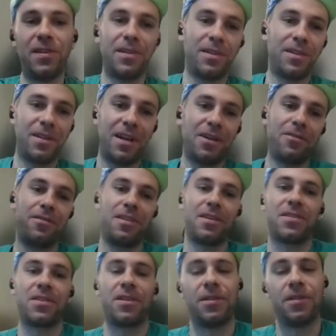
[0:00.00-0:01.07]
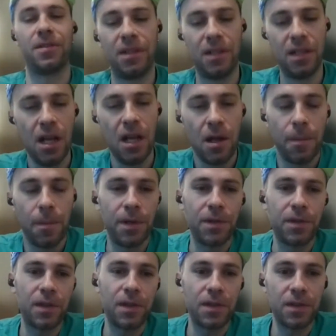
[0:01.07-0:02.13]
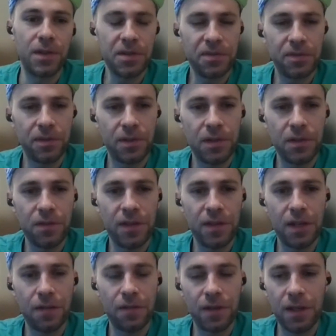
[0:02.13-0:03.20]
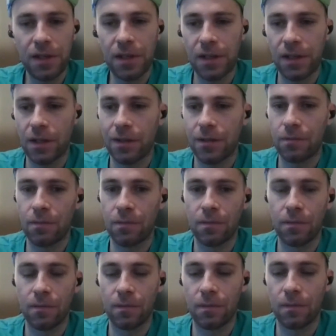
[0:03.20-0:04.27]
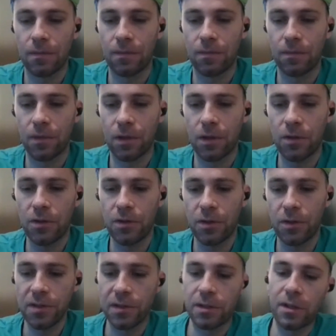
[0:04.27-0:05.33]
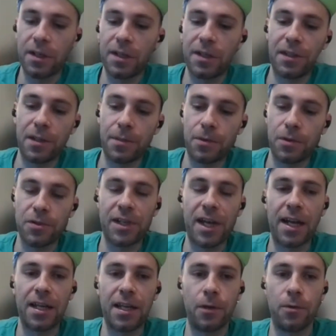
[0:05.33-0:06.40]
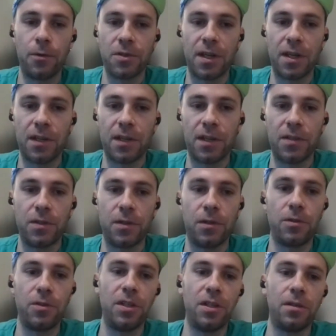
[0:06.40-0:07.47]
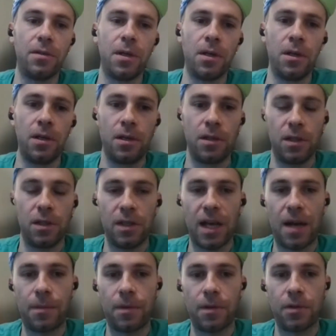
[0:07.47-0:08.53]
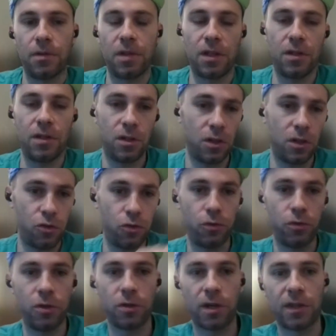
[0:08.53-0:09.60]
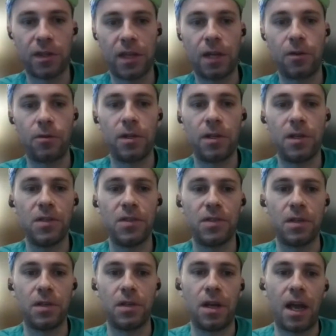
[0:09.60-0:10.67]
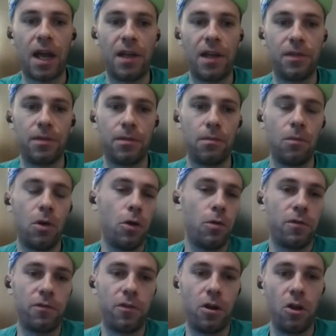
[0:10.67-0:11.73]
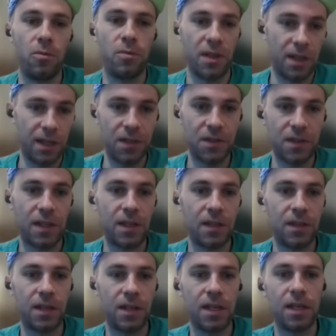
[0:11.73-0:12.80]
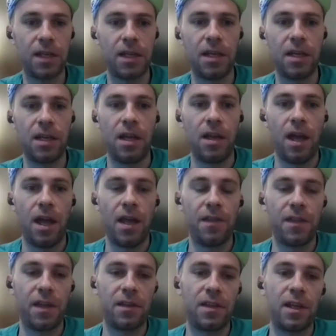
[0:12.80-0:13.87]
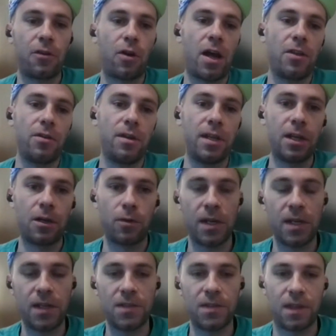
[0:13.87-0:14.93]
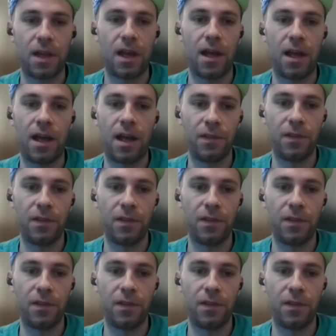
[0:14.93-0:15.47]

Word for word: see how things go but this this thing i think um, also historically in the pro cycling it was like this you know the Yama, the, the, the junior categories had lower volumes at least in italy and then they gradually increased uh,